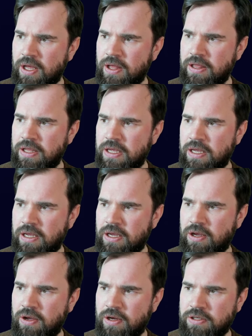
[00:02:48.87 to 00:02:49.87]
the
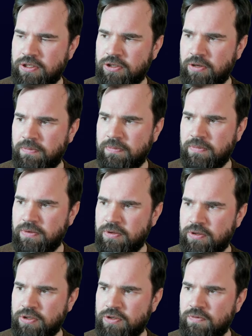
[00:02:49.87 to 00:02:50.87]
custom
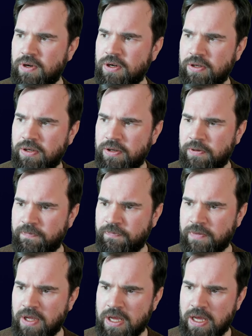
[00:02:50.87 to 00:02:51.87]
struct,
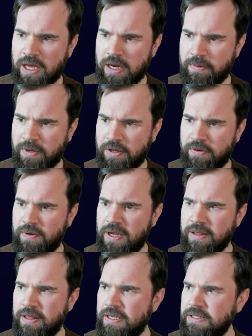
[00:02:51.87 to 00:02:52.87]
and I'm going to
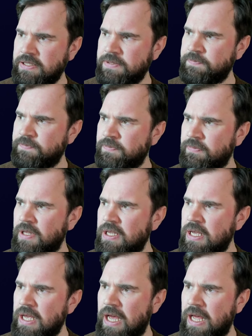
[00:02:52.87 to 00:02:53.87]
create this.
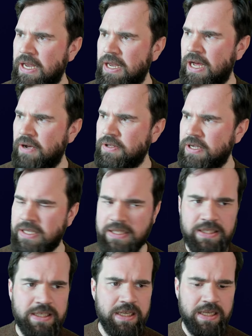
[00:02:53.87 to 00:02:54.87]
And now you can
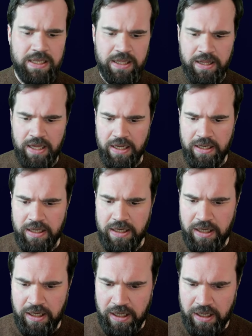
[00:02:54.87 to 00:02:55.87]
see that
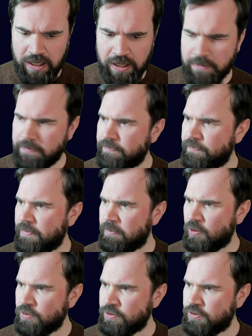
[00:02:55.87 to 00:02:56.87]
I'm
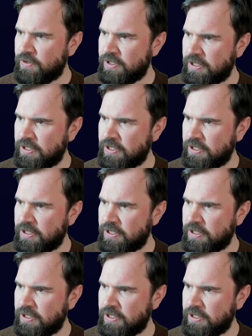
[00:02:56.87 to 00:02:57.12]
also trying to